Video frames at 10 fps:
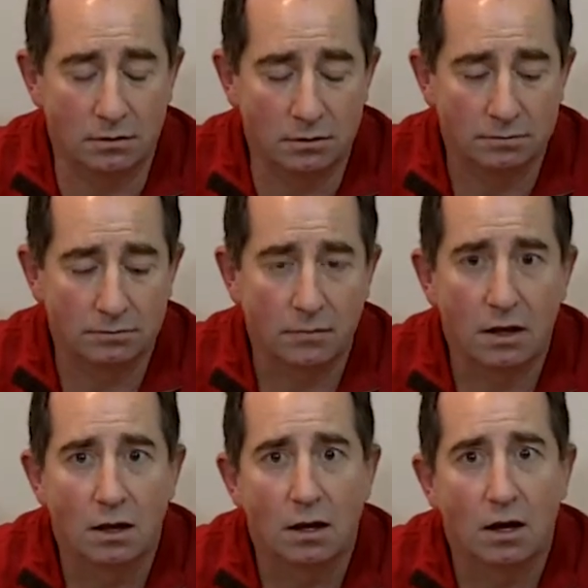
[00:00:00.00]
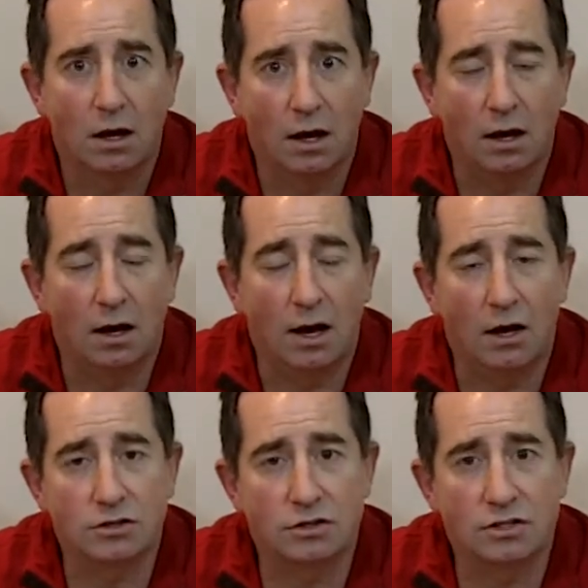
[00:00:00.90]
uh, I
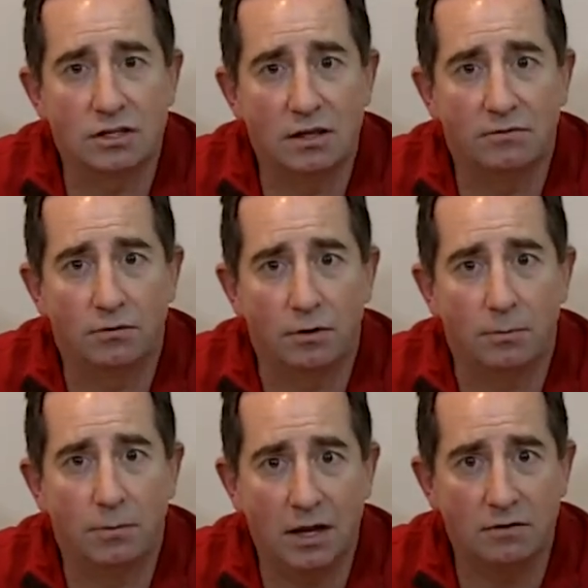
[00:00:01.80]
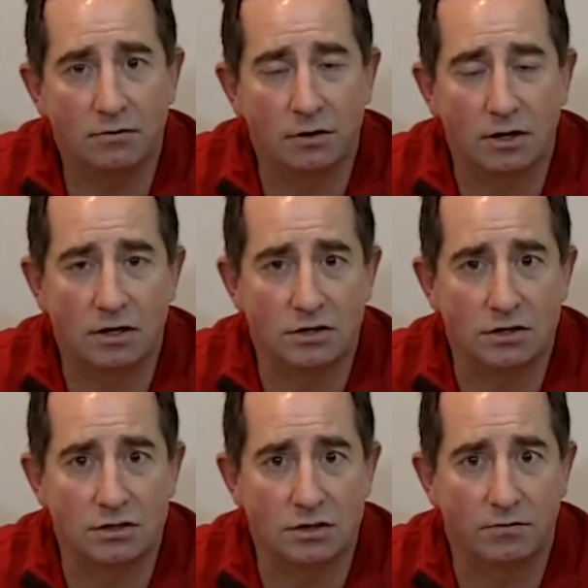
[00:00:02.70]
also see them for painful
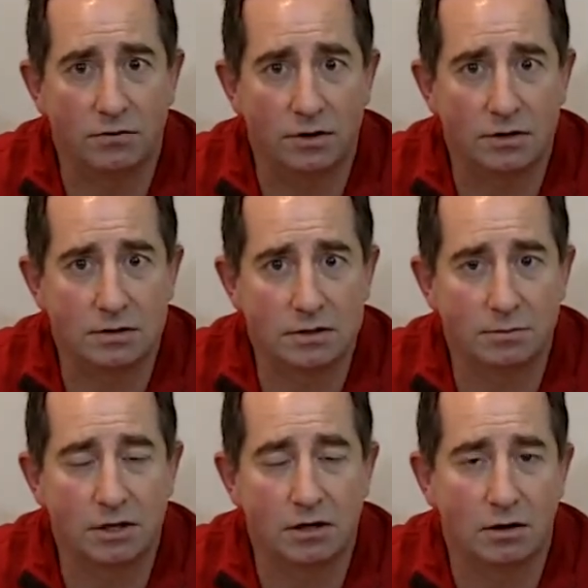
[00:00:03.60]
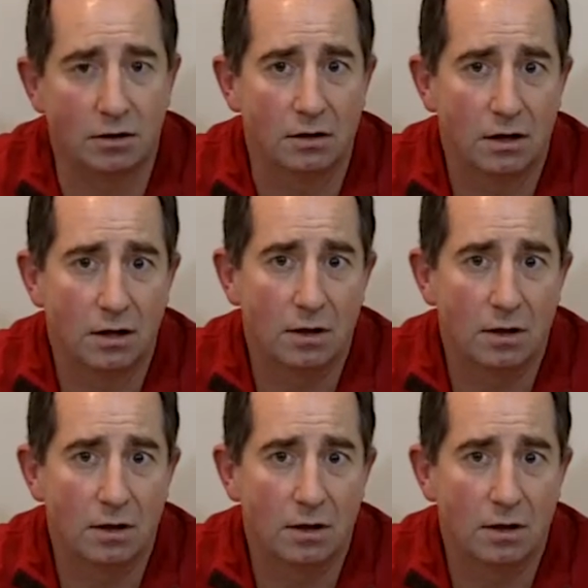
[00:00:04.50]
conditions of the foot, something called